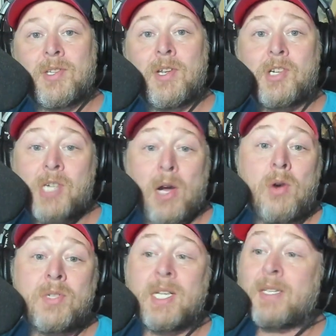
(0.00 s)
The
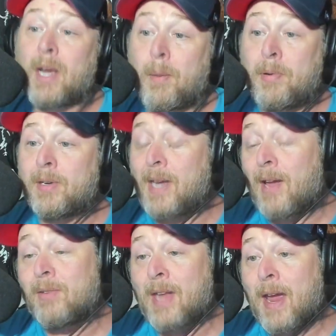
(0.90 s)
shows that they're putting
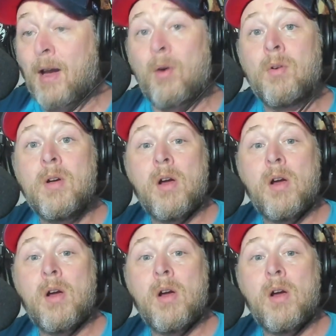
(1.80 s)
out now